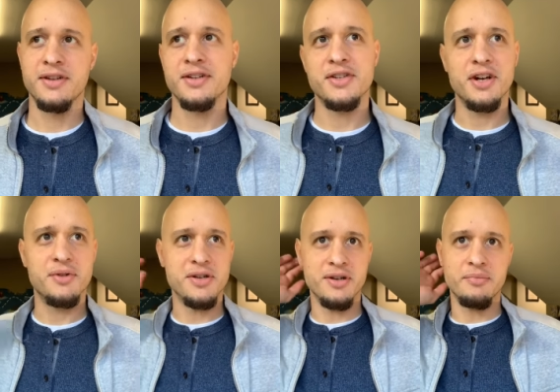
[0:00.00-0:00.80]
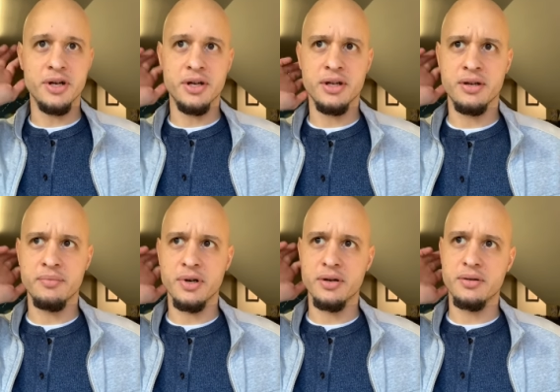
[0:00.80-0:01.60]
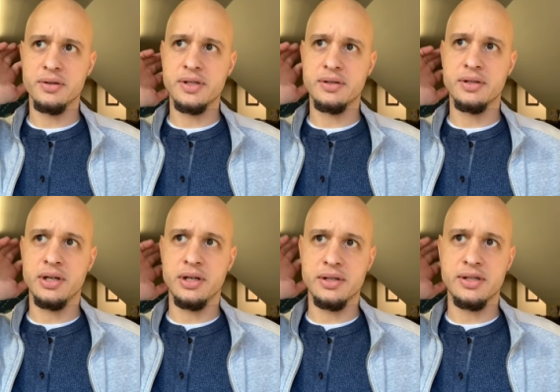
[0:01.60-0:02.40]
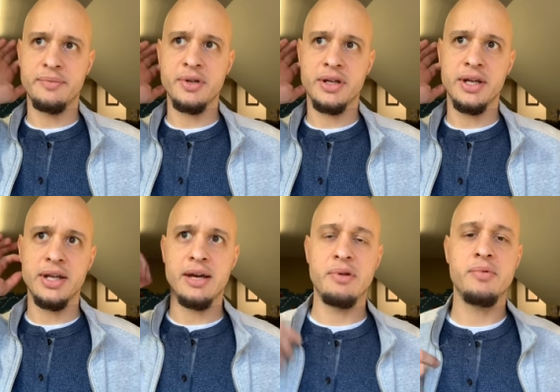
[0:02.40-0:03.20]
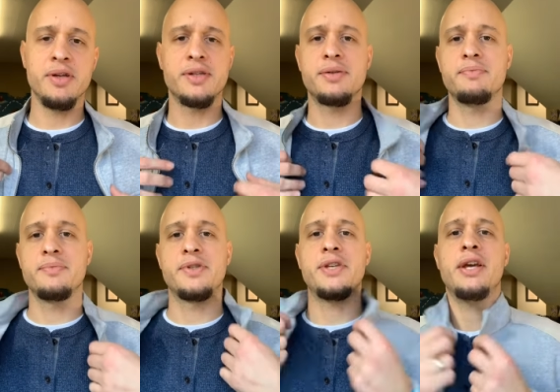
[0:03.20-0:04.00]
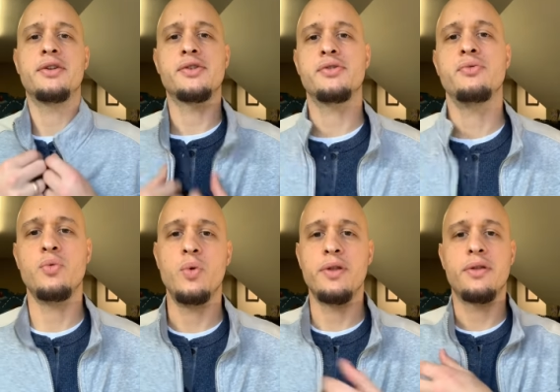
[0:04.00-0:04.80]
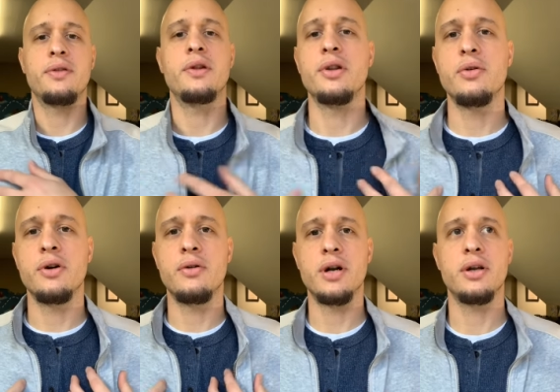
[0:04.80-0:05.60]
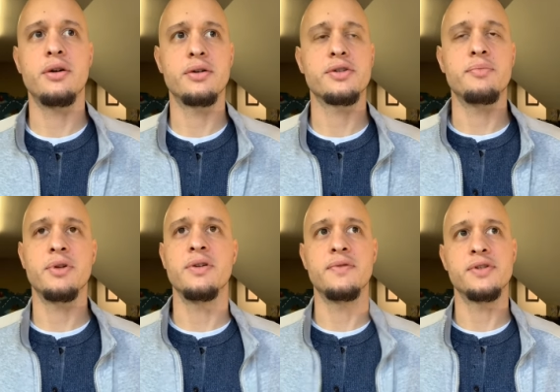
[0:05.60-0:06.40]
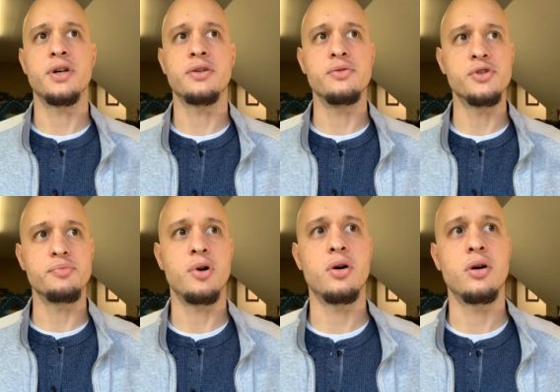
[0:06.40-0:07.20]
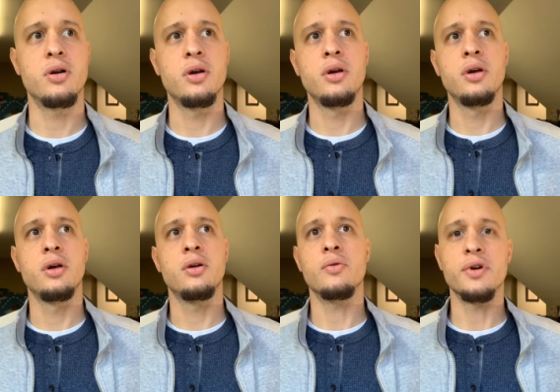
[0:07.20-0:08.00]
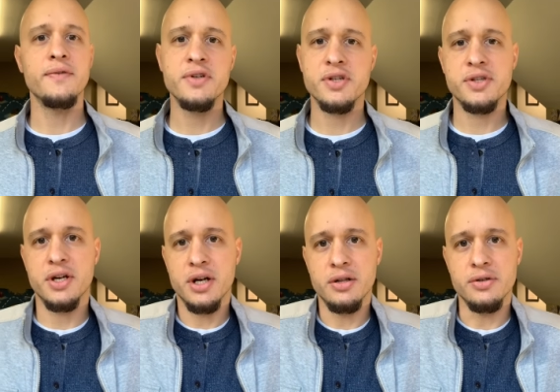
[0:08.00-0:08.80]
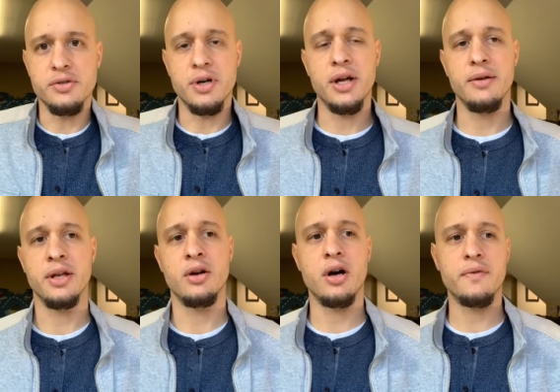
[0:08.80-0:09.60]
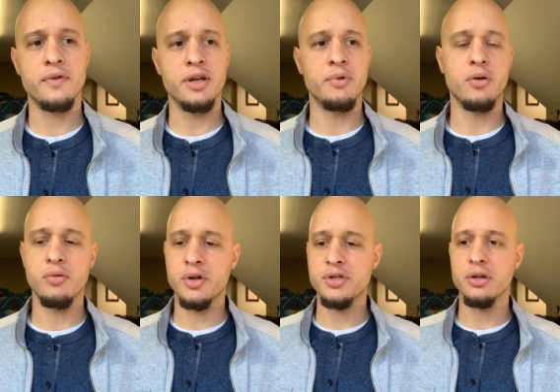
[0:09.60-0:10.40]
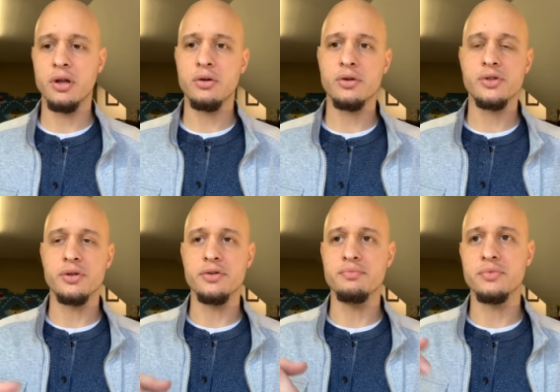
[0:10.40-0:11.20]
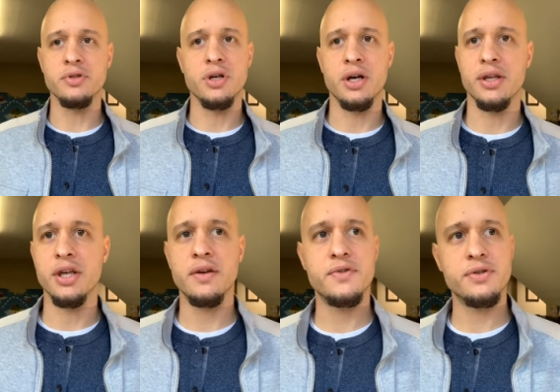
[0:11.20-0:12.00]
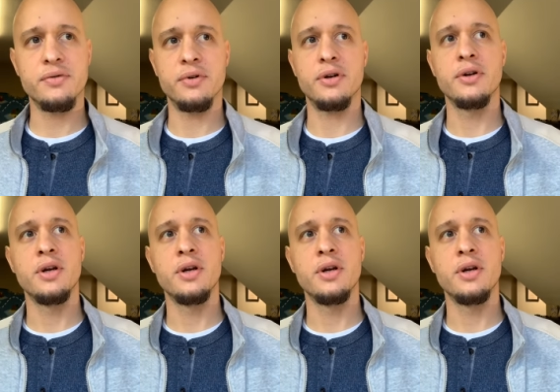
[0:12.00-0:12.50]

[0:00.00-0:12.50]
said I wasn't going to bring it in, but something like that, maybe a Santa suit with the logo on it or something, if it's not too small. Or even just the colors, right? And then offer them a whole bunch of logos or gifts, or